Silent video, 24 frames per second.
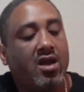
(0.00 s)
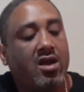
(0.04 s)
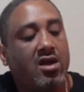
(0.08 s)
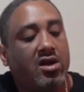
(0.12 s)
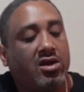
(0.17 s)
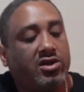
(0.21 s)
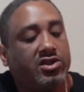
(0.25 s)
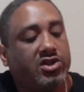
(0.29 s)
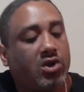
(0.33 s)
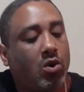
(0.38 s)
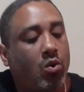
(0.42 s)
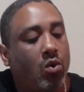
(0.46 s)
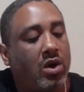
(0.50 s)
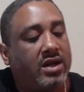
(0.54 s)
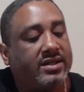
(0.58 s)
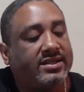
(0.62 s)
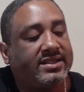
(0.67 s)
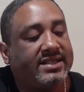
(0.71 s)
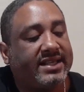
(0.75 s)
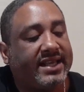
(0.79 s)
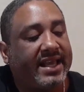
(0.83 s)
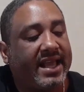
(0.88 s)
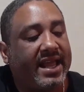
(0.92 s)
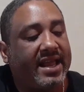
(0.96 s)
So
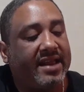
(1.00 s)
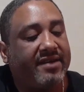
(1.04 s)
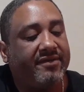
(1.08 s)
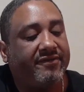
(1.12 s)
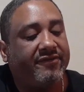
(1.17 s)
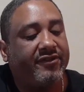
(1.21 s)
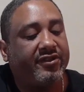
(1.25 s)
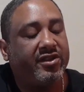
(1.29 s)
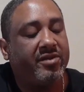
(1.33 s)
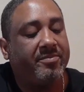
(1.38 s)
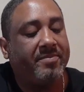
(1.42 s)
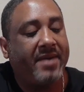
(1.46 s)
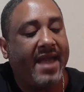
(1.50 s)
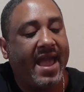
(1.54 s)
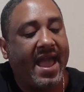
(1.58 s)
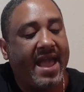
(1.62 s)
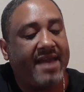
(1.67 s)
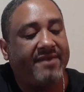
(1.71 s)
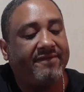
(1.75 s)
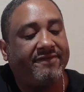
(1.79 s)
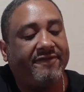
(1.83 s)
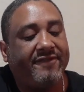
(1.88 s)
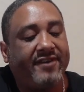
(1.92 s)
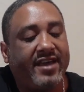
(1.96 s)
once again, for the
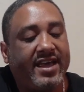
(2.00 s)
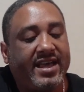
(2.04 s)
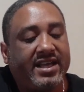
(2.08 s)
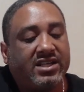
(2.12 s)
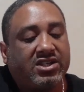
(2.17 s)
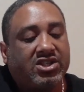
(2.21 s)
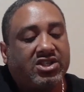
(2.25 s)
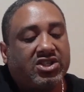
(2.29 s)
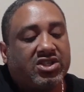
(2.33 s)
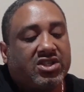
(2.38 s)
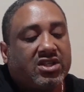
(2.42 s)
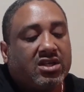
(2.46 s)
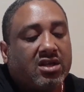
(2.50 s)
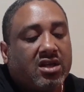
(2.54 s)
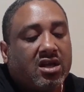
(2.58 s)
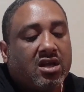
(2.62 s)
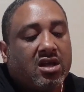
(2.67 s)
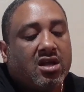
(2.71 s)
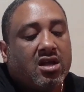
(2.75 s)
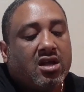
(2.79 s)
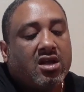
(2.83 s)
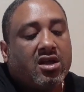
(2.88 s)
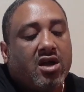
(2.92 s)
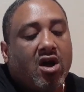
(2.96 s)
panfish,
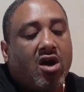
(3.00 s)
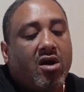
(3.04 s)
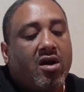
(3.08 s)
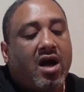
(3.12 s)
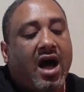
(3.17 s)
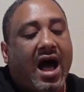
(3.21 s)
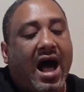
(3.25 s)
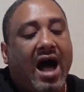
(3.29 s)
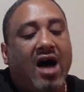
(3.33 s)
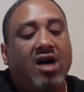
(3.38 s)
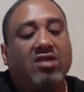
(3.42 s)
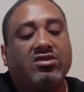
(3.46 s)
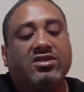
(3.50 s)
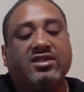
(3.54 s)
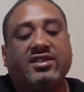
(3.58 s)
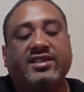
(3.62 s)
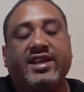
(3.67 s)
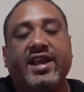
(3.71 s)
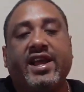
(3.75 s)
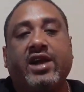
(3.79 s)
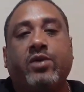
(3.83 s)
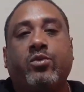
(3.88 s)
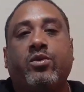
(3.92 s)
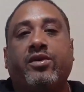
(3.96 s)
I'll
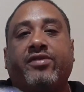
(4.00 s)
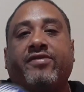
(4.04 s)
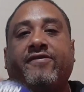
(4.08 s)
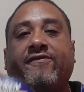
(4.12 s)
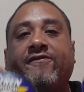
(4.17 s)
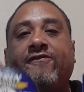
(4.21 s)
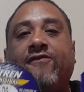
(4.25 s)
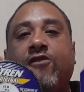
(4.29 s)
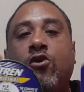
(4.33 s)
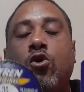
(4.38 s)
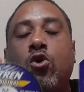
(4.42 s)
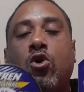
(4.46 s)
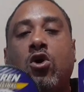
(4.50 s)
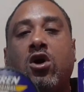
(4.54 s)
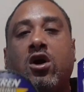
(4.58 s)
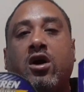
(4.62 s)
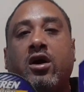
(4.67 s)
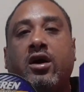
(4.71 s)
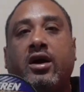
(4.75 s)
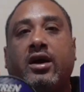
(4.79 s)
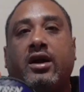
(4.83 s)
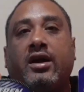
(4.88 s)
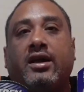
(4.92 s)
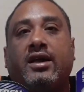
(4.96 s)
stick with
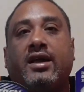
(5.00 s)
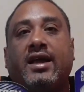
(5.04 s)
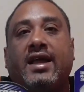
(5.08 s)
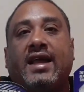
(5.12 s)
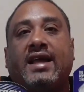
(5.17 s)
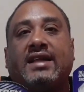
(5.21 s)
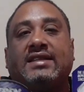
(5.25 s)
4 and